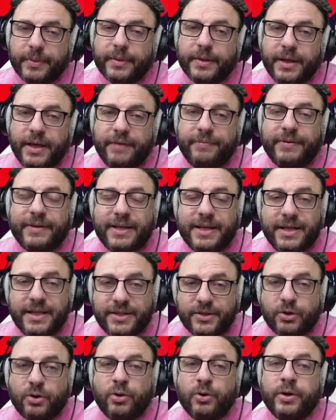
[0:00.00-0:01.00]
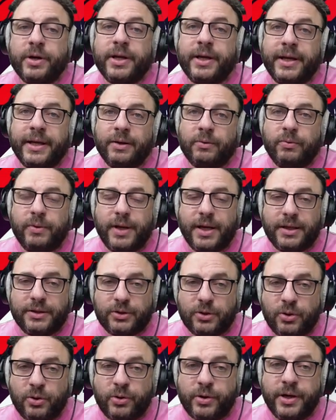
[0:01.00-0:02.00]
If it needs cornering, we add
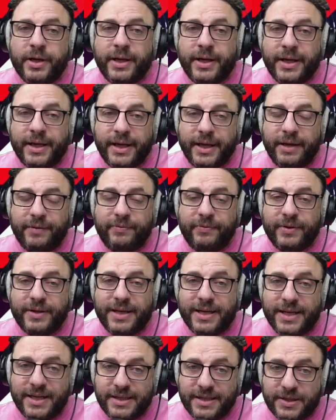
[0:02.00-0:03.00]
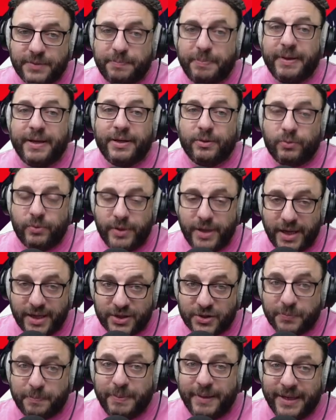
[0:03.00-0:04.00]
cornering. If it needs speed, we add
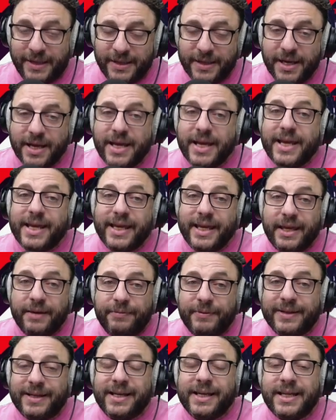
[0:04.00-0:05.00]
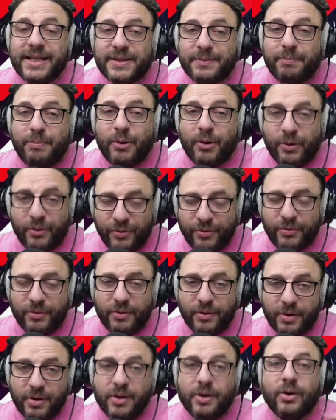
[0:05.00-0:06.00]
speed. If it needs both,
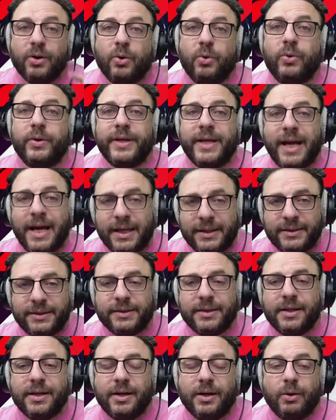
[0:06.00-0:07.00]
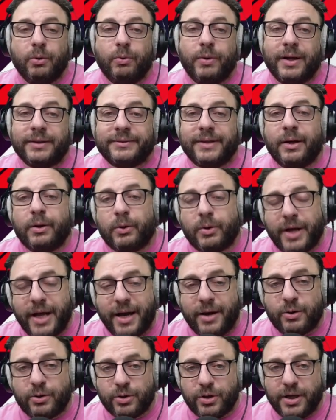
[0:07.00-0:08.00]
we add what our
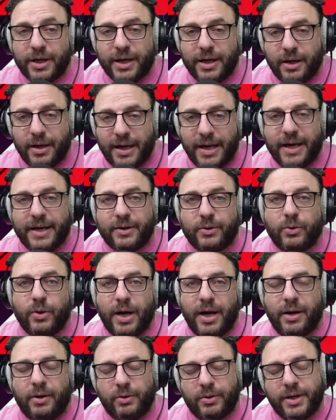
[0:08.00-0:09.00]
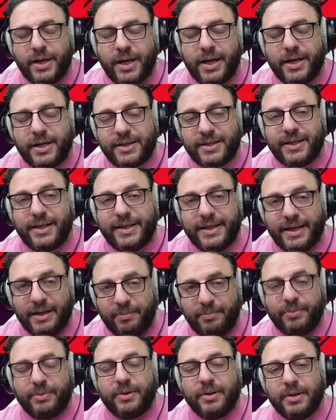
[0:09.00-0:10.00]
car
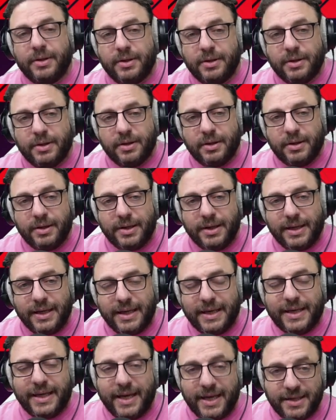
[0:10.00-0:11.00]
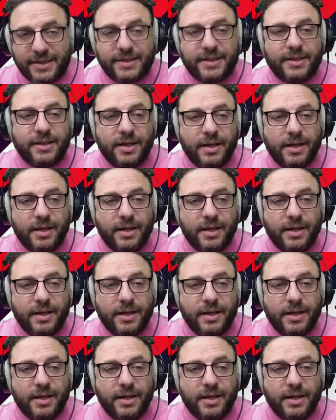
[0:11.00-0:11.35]
setup has